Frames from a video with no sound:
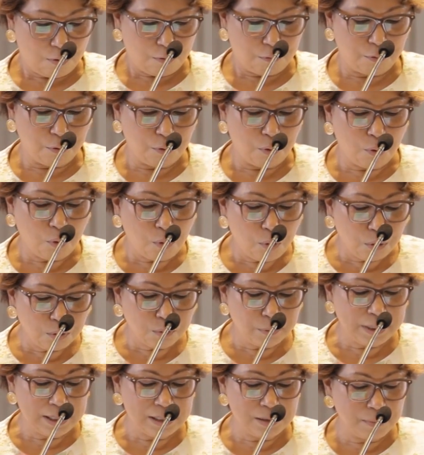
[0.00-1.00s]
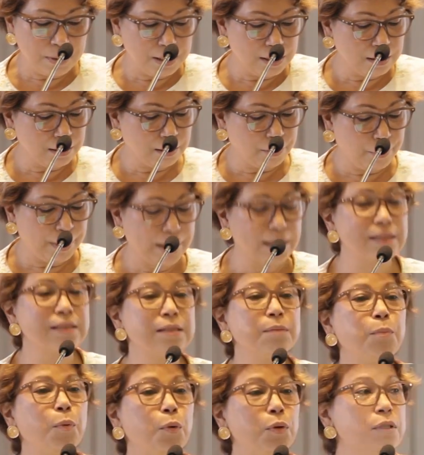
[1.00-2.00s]
for always being a great
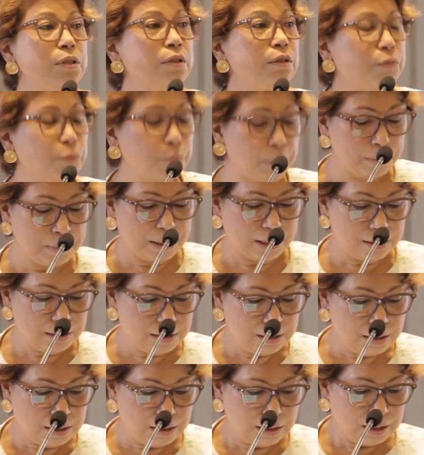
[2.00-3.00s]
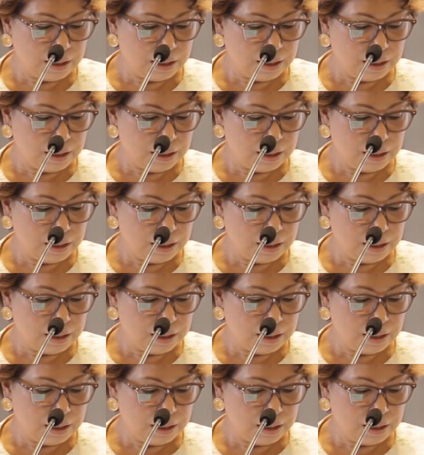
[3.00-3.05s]
supporter of women,